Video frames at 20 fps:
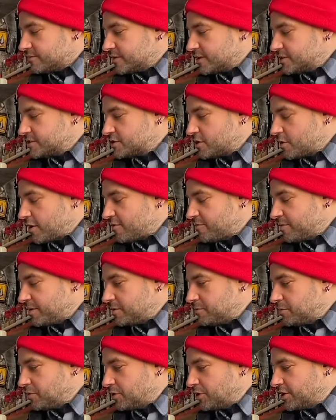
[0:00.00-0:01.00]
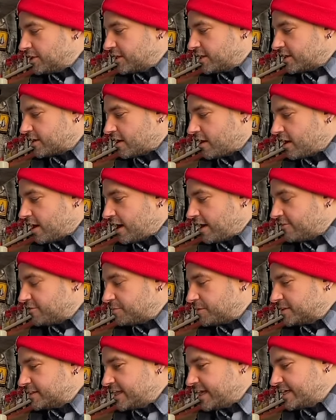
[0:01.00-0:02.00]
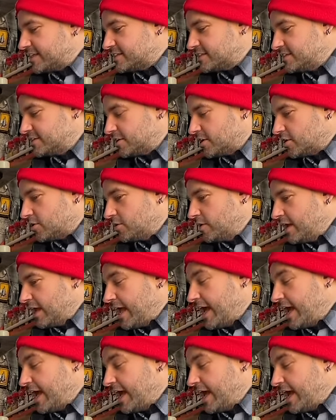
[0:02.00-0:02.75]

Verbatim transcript: So I've been putting it off. But that, you know,